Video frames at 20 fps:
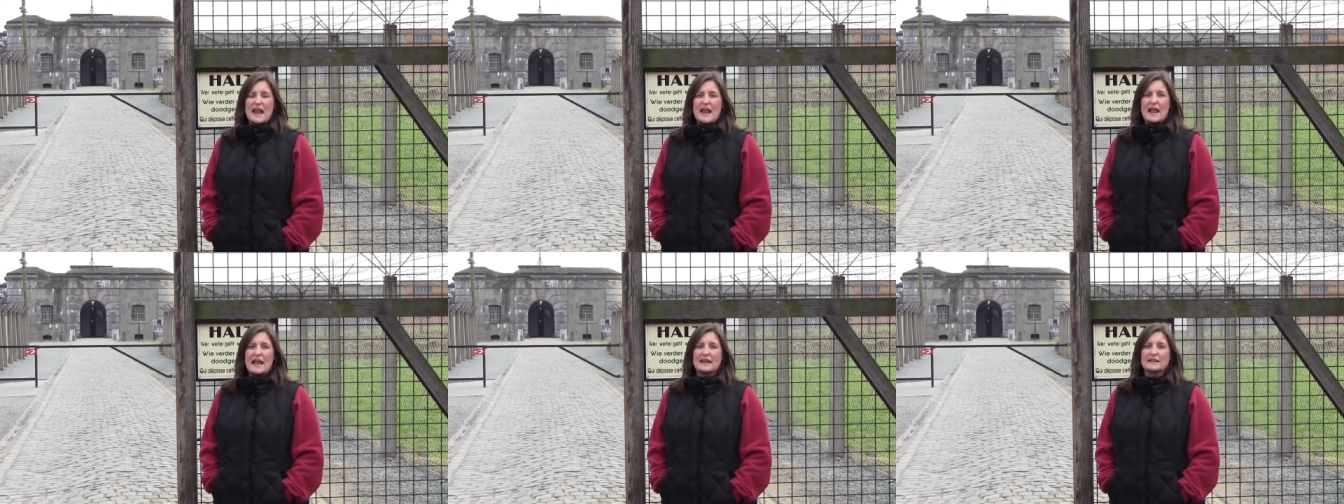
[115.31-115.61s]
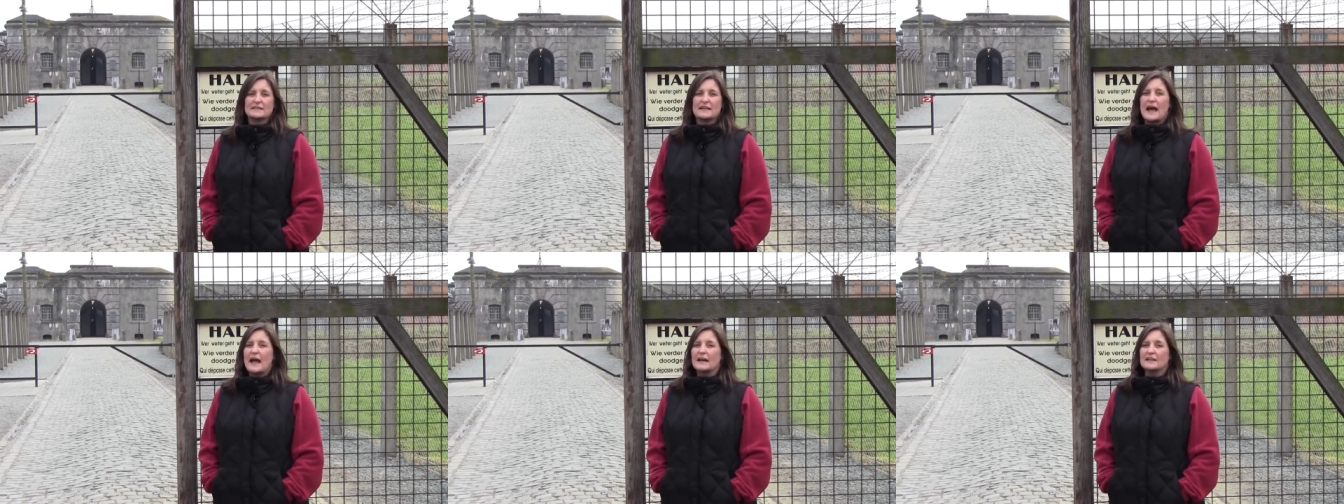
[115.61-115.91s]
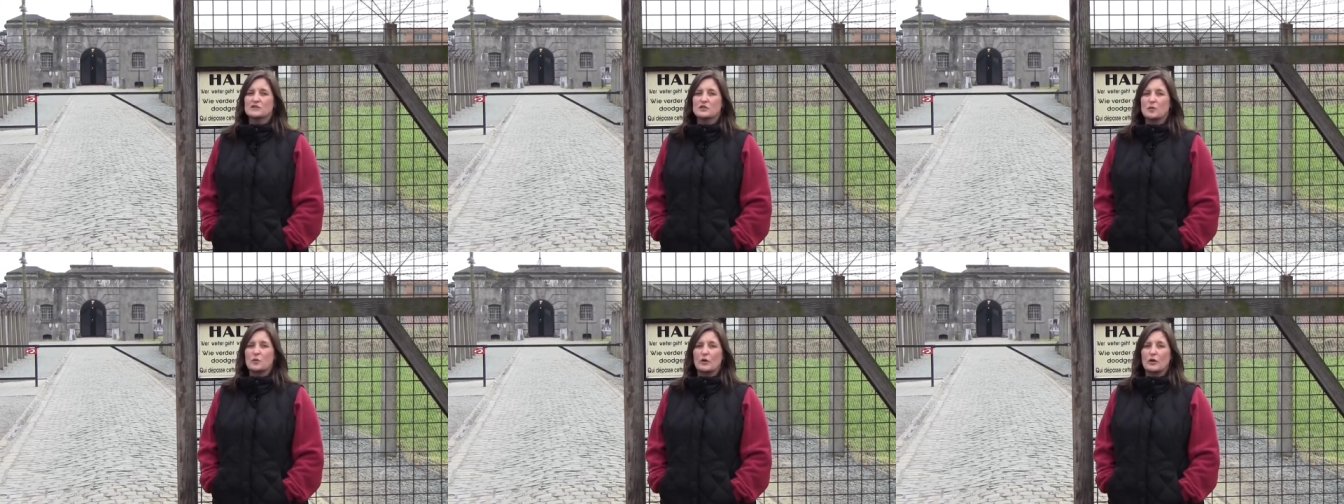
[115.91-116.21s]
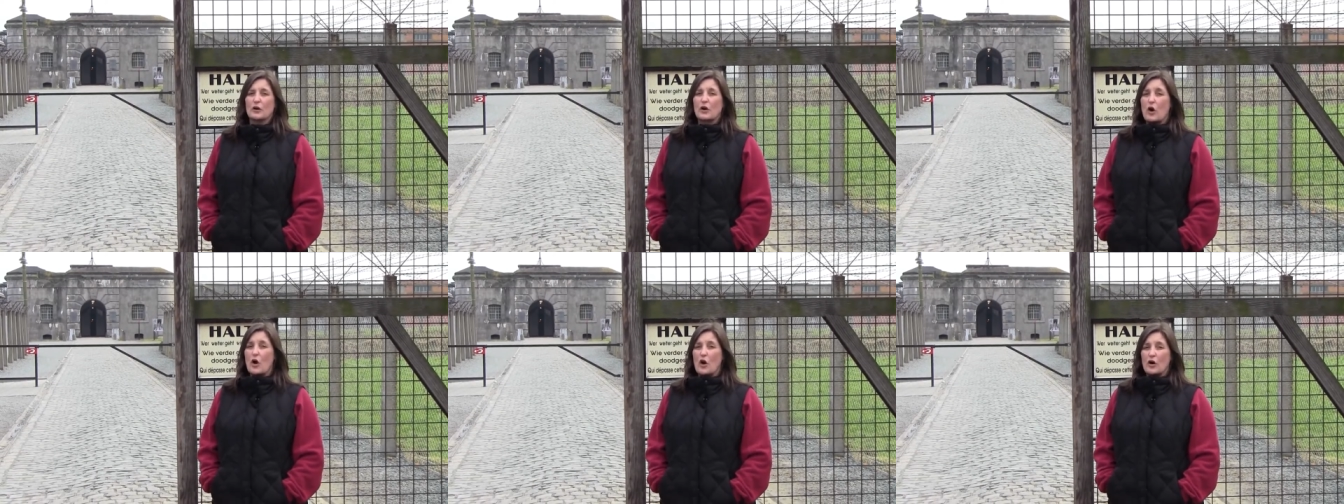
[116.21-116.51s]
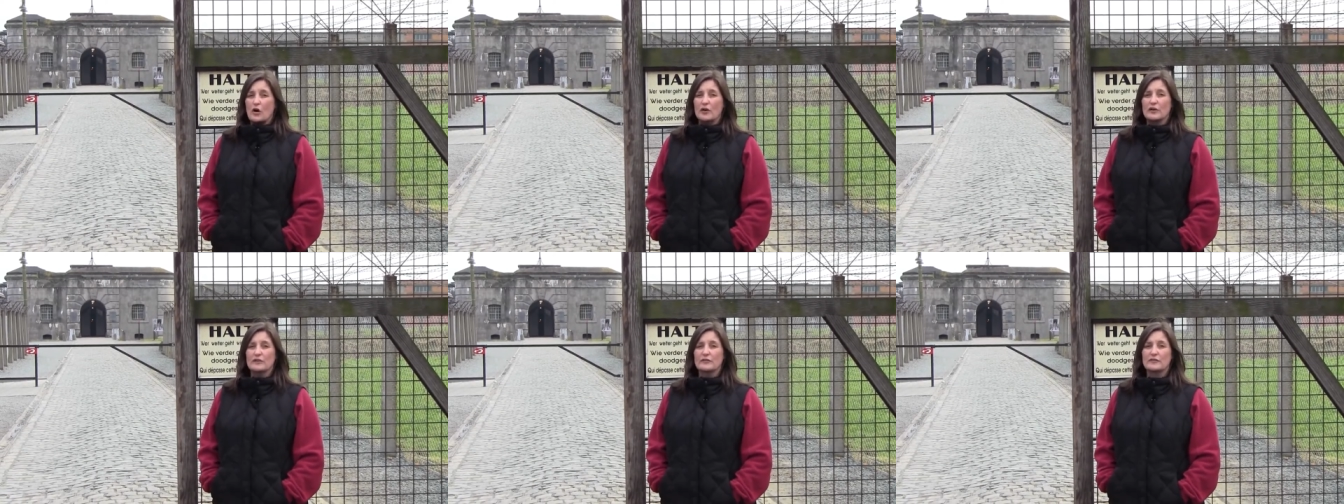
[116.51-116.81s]
and had to work
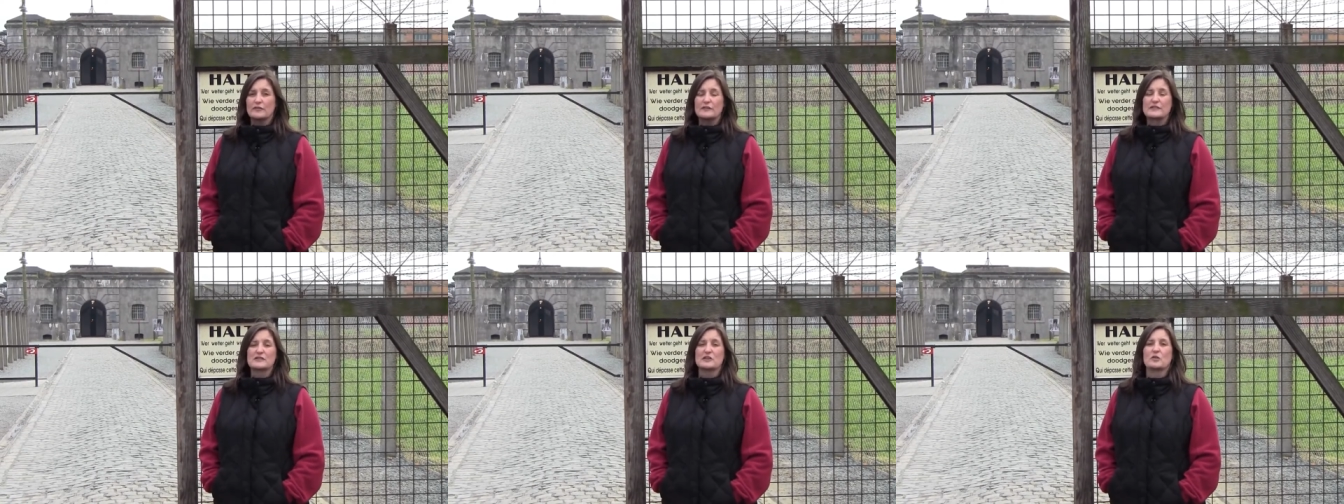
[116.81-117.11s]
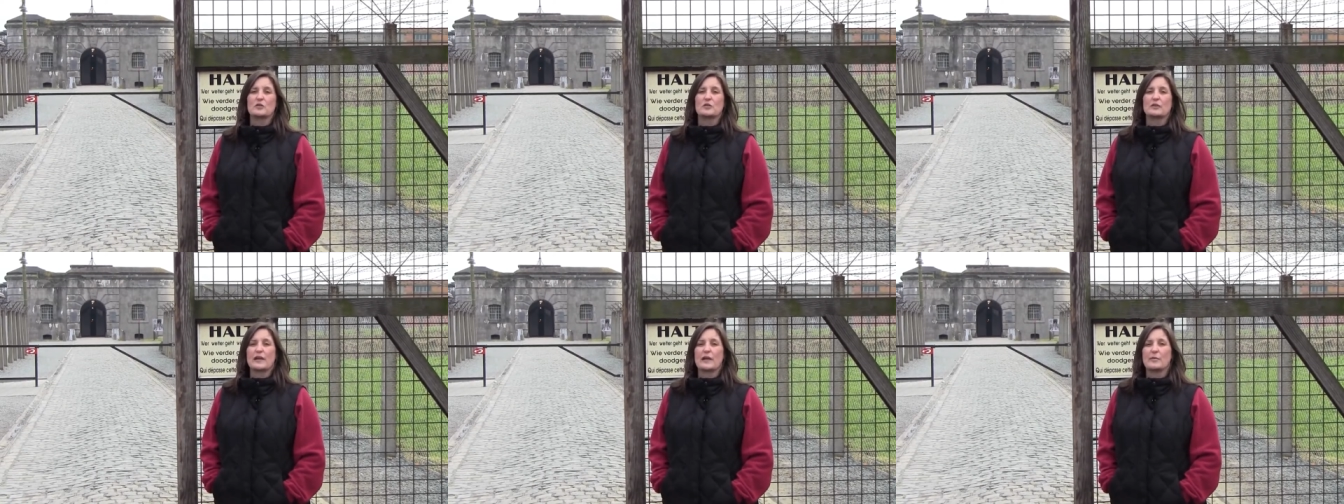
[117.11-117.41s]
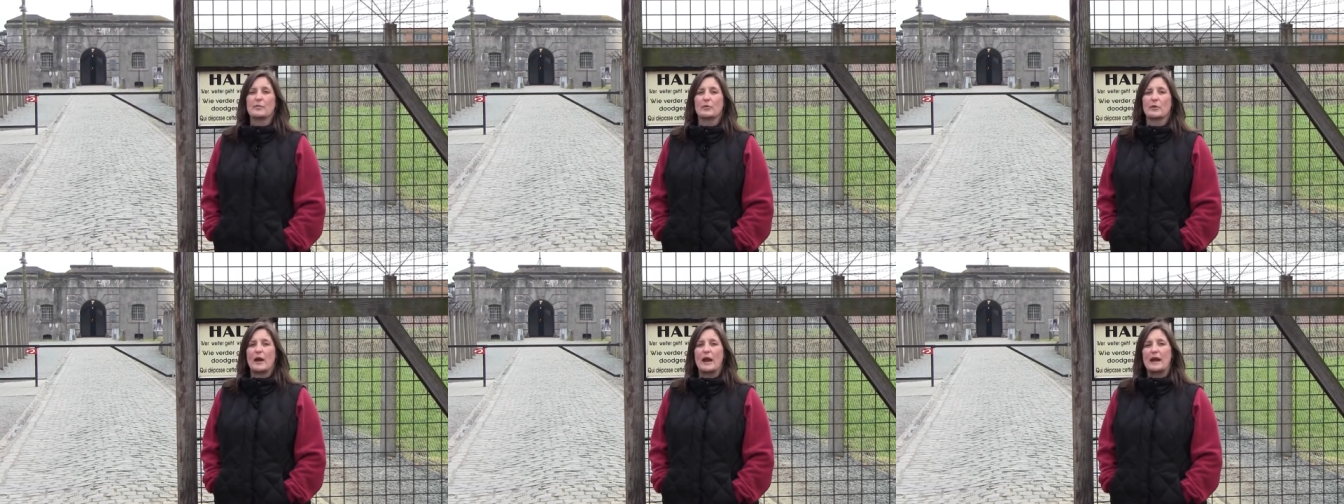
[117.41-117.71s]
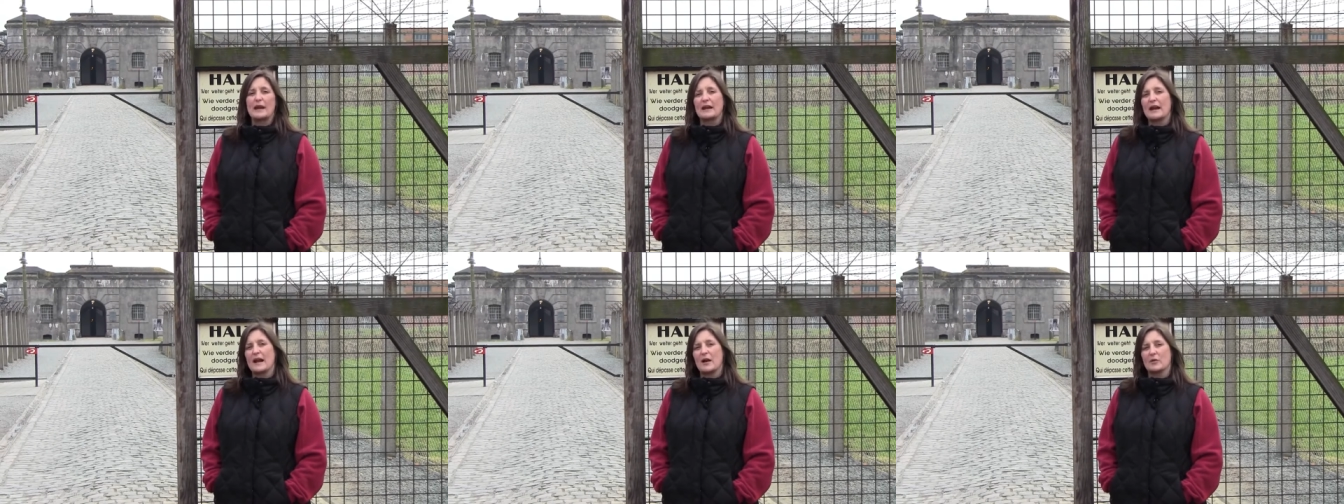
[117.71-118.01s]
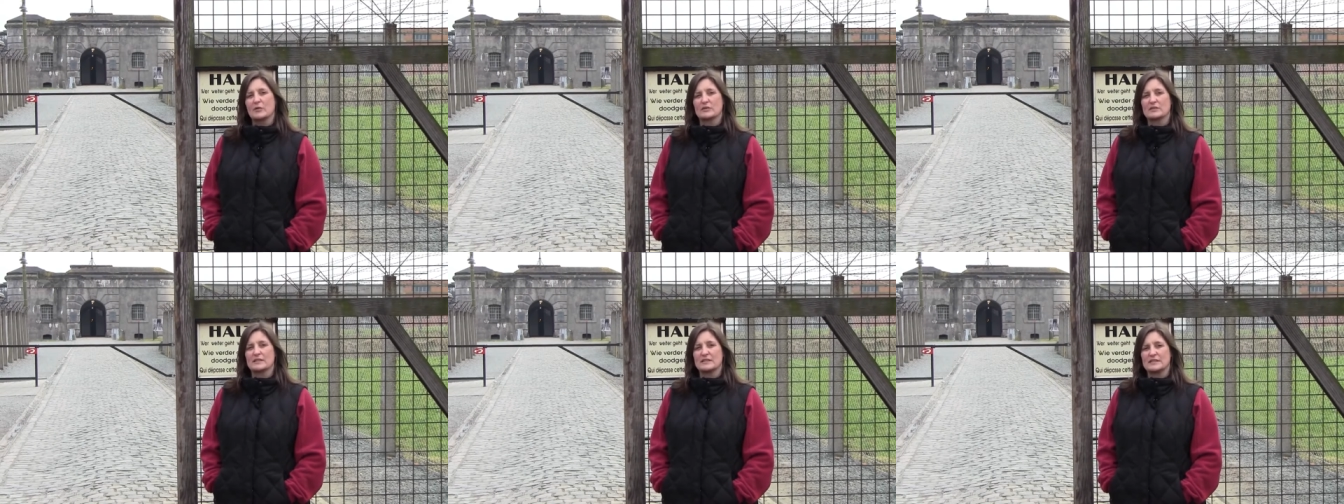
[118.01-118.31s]
hard physical labor 8
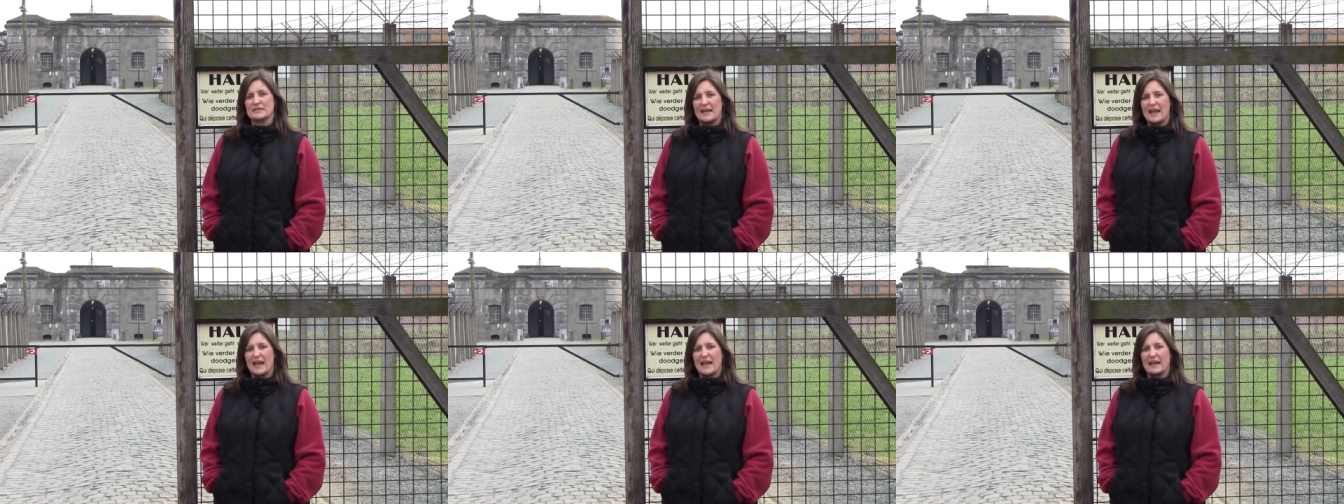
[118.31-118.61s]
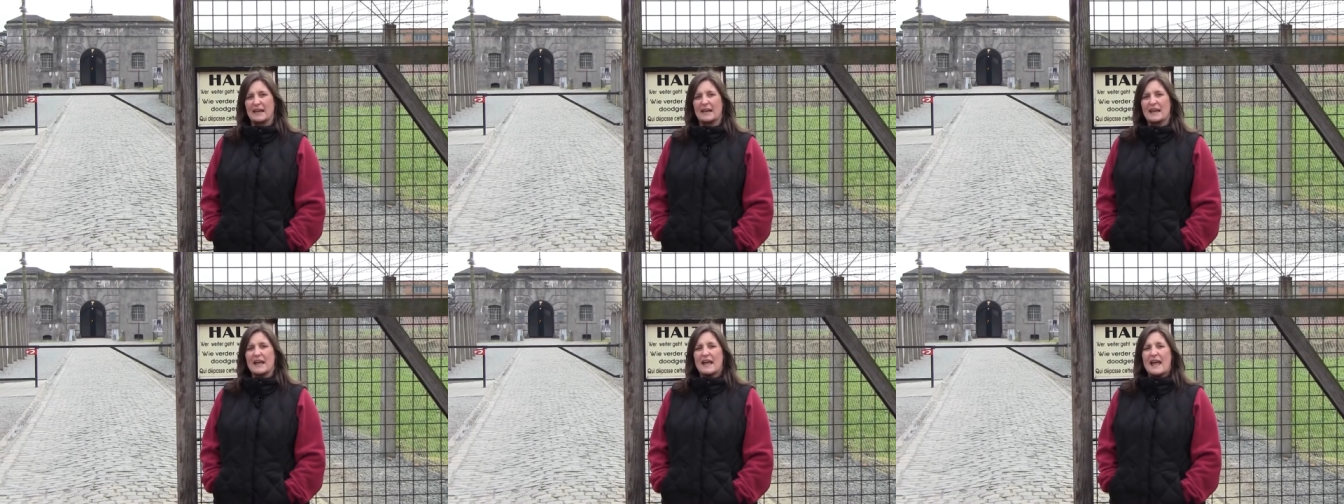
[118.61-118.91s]
hours a day,